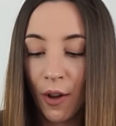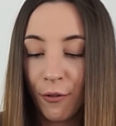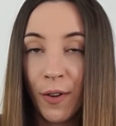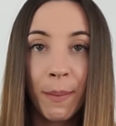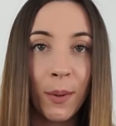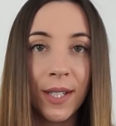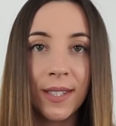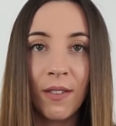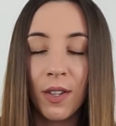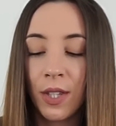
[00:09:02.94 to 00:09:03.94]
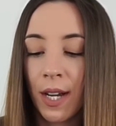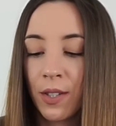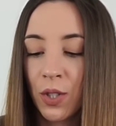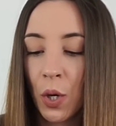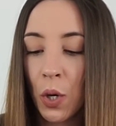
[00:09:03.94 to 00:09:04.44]
February 7th, I
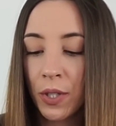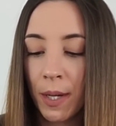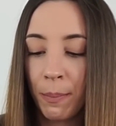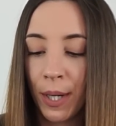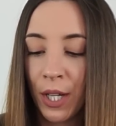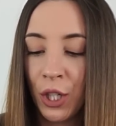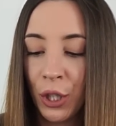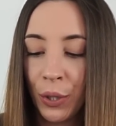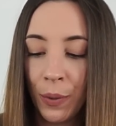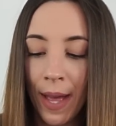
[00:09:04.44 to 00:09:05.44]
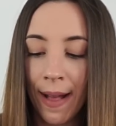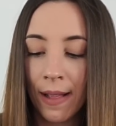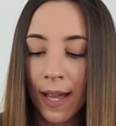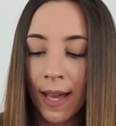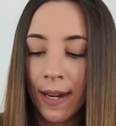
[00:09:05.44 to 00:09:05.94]
sold a brand new
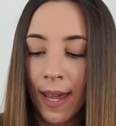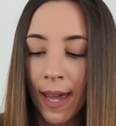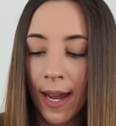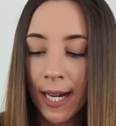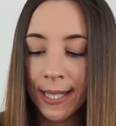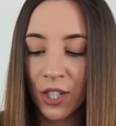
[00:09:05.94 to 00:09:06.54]
LNA